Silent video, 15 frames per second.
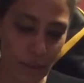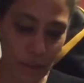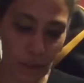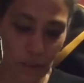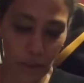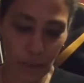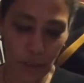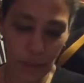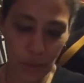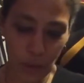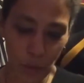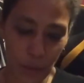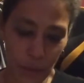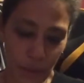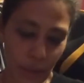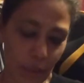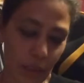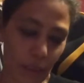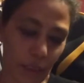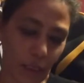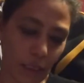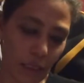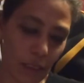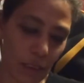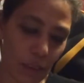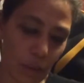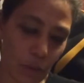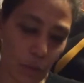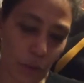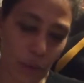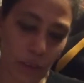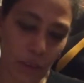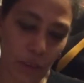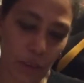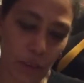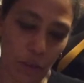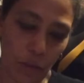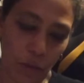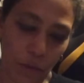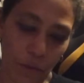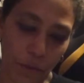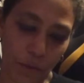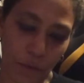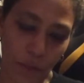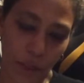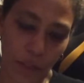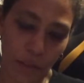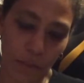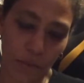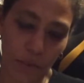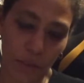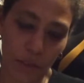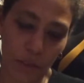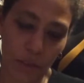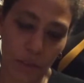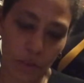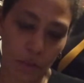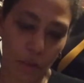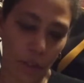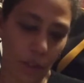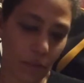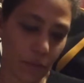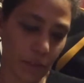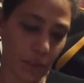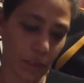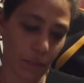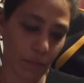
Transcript: Third question is, what is your favorite crafting?